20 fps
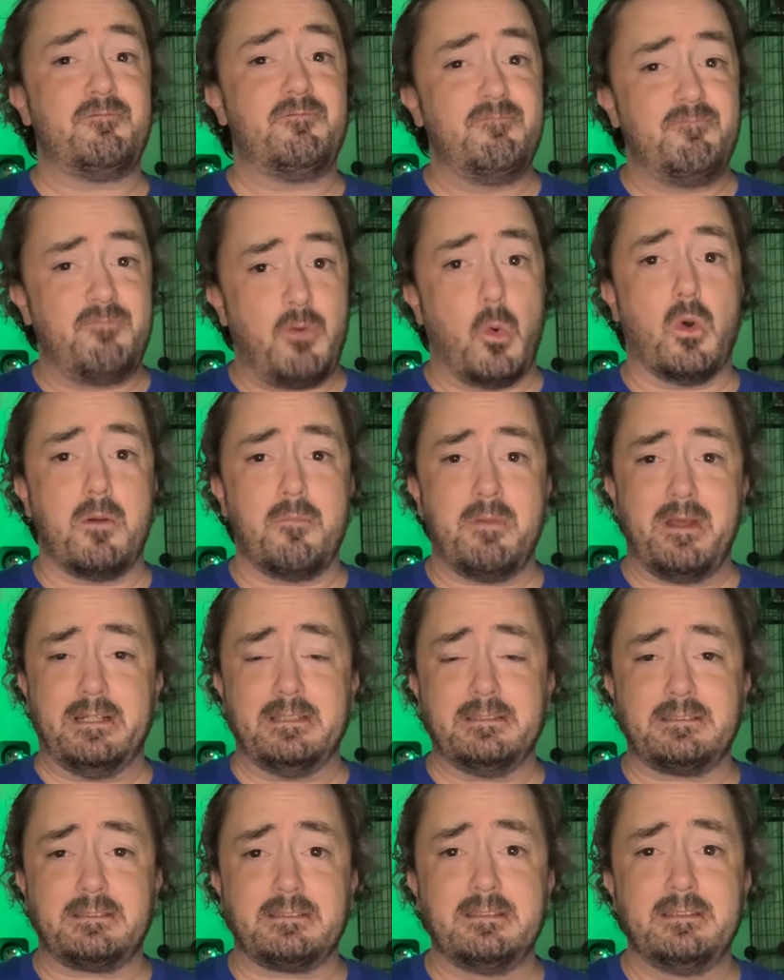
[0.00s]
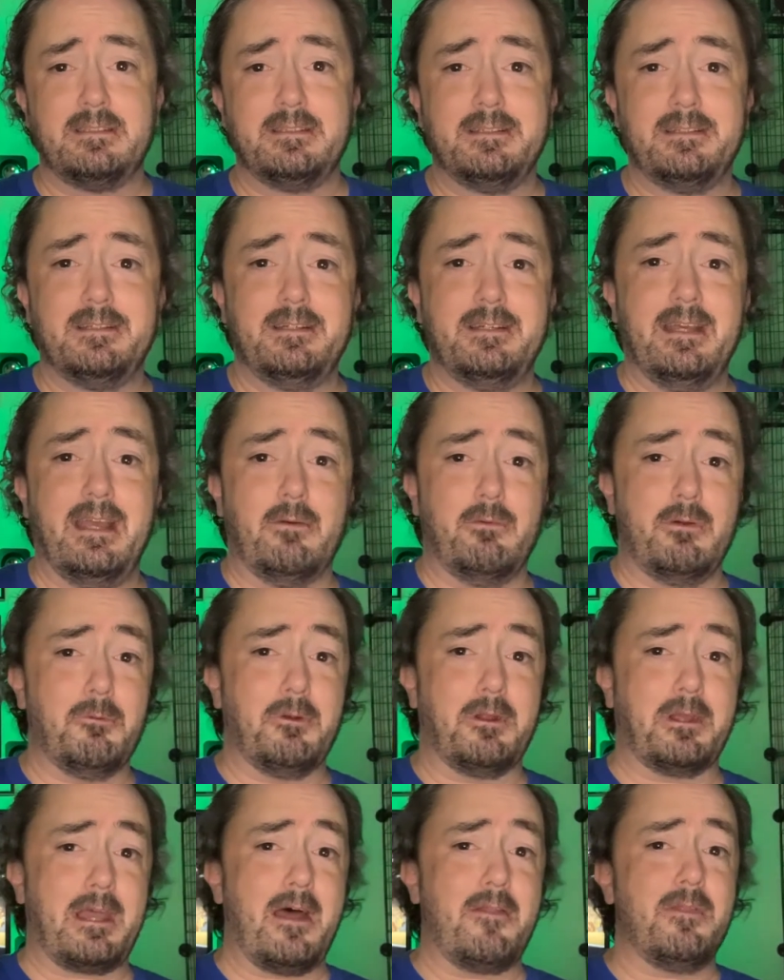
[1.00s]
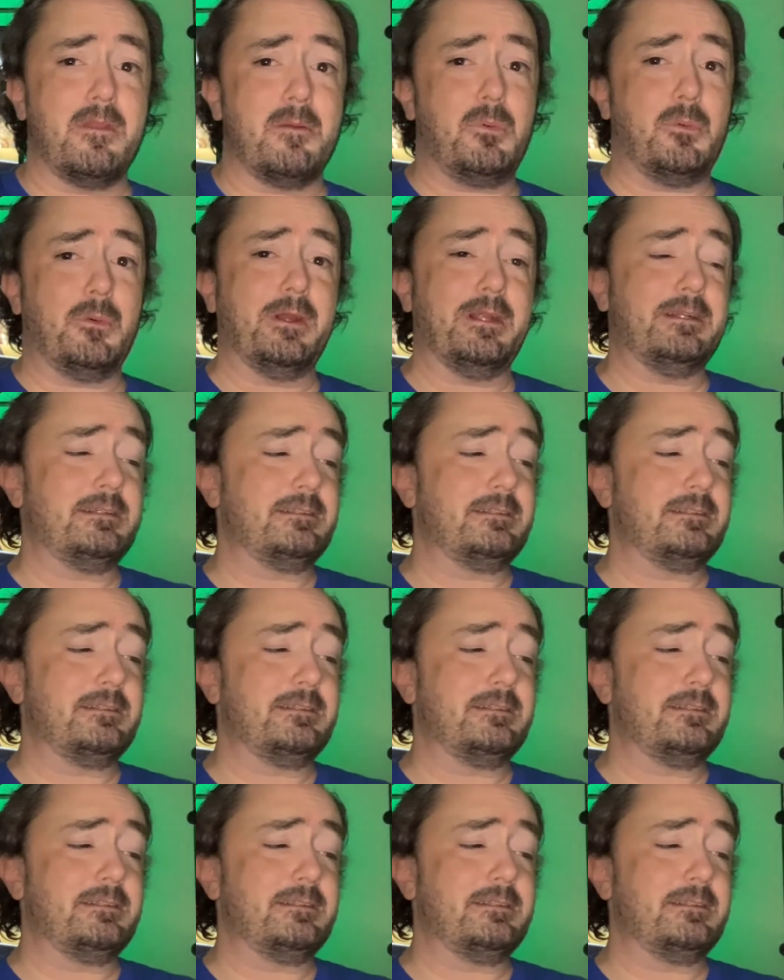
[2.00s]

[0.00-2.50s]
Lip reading: 4 minutes, and we would have gotten the point.